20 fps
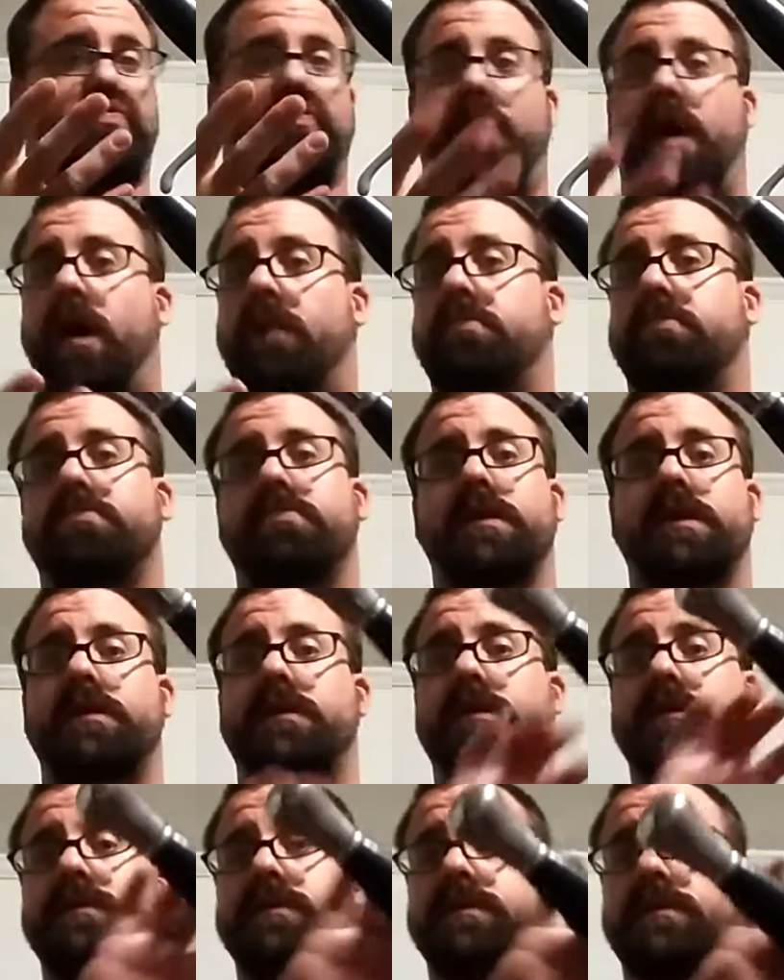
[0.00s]

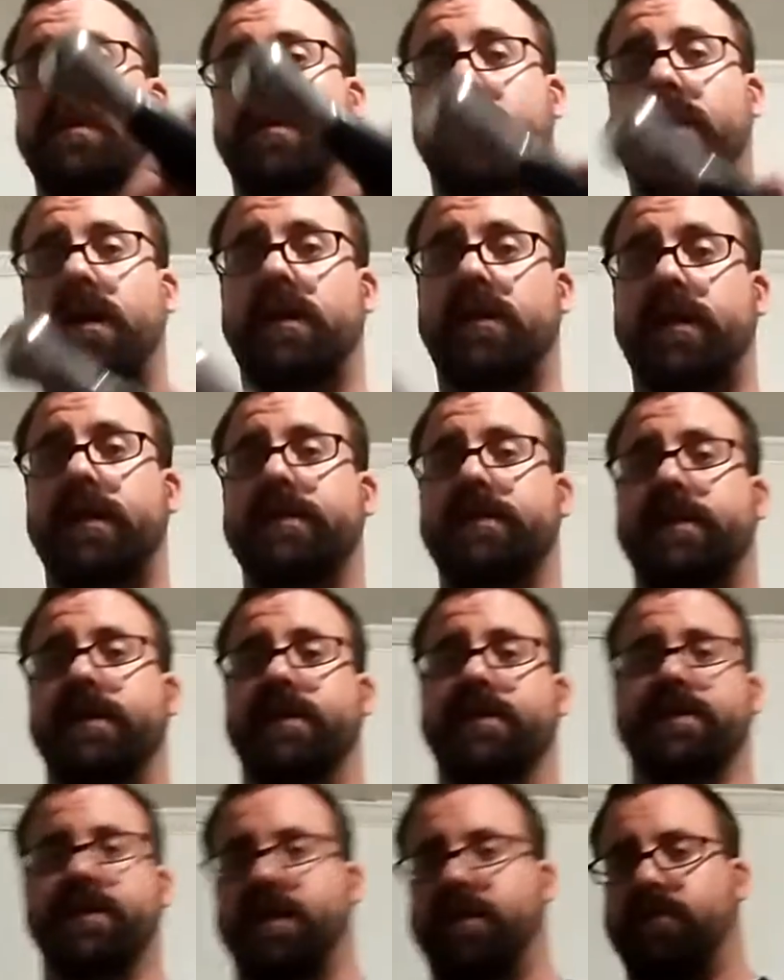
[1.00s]
probably looked a lot like
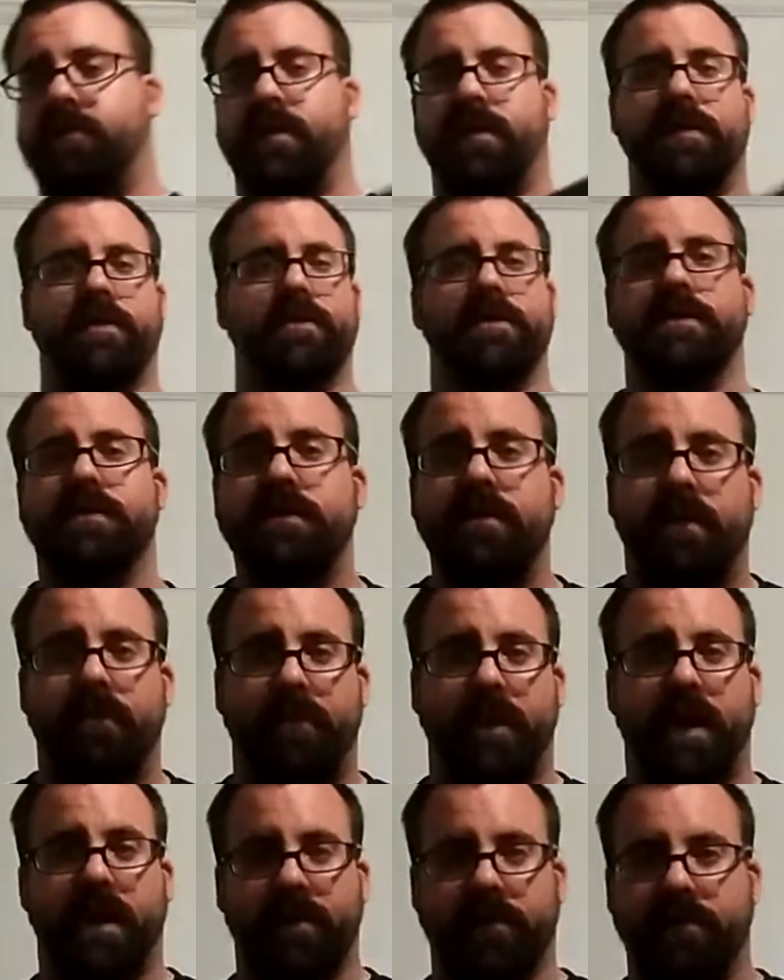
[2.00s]
this. Now, granted, this is
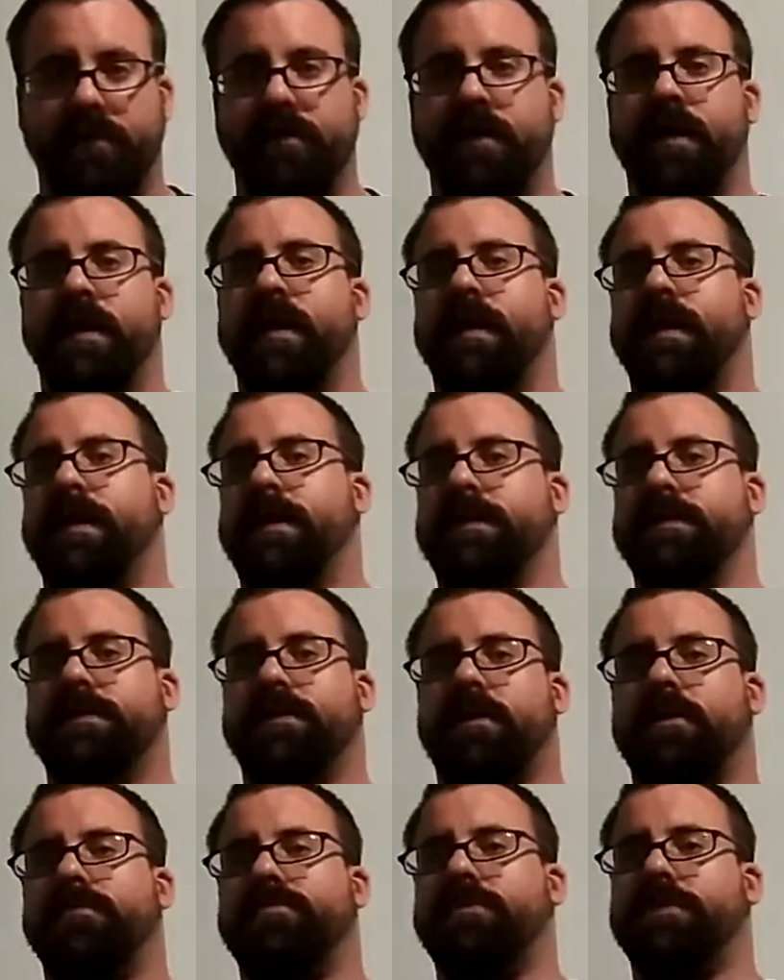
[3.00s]
a modern
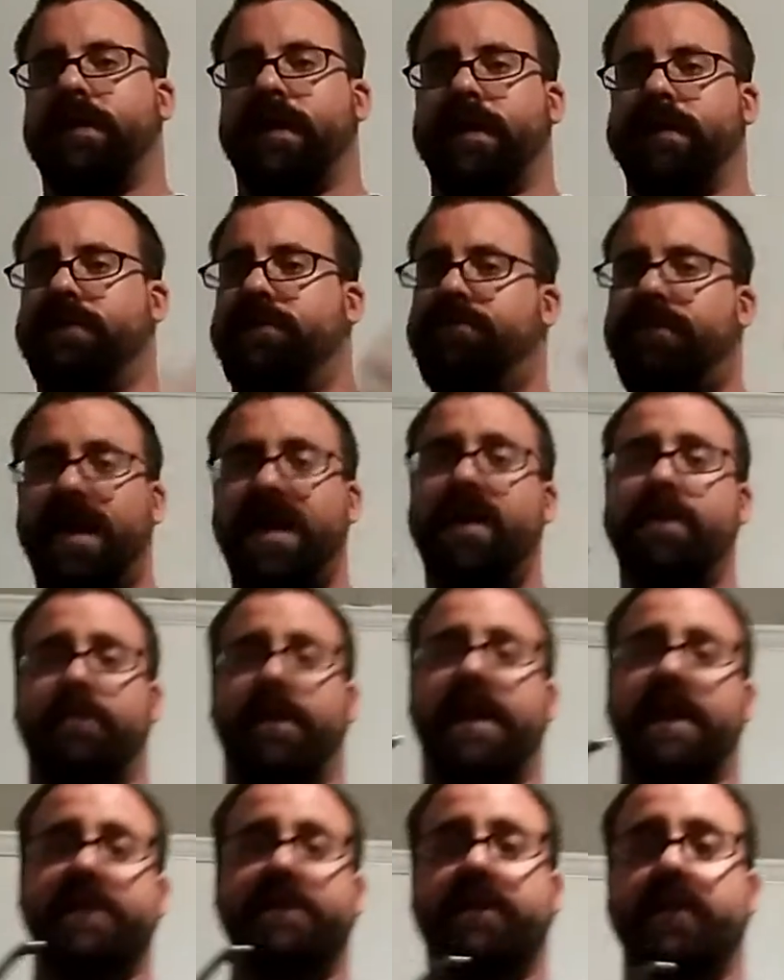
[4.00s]
interpretation, but I
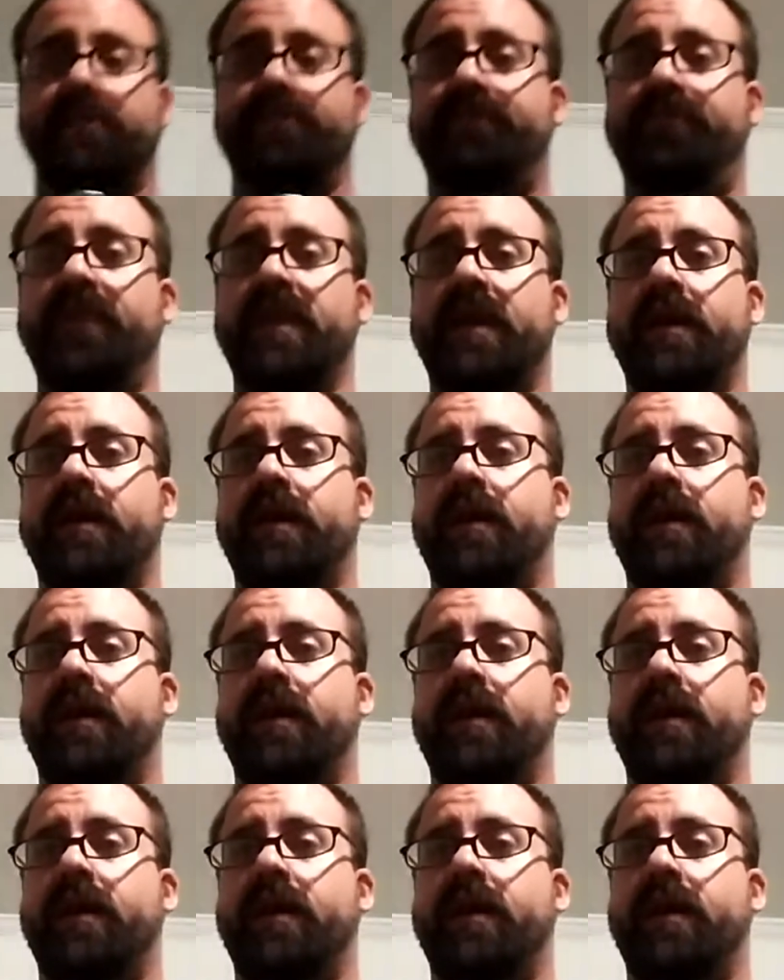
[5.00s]
imagine